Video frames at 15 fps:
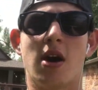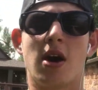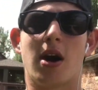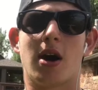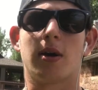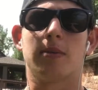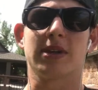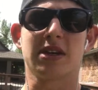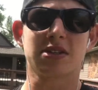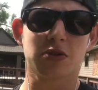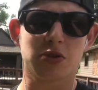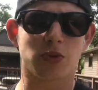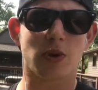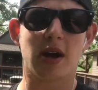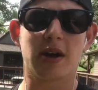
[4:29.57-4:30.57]
Yes, there
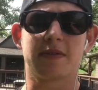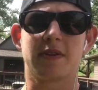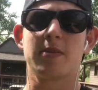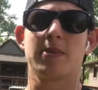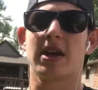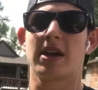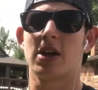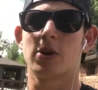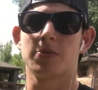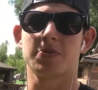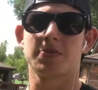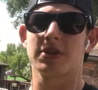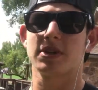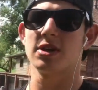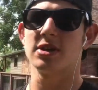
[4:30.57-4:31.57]
was Wi-Fi, but that
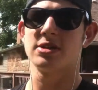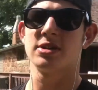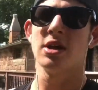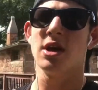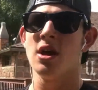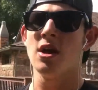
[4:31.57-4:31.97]
helped because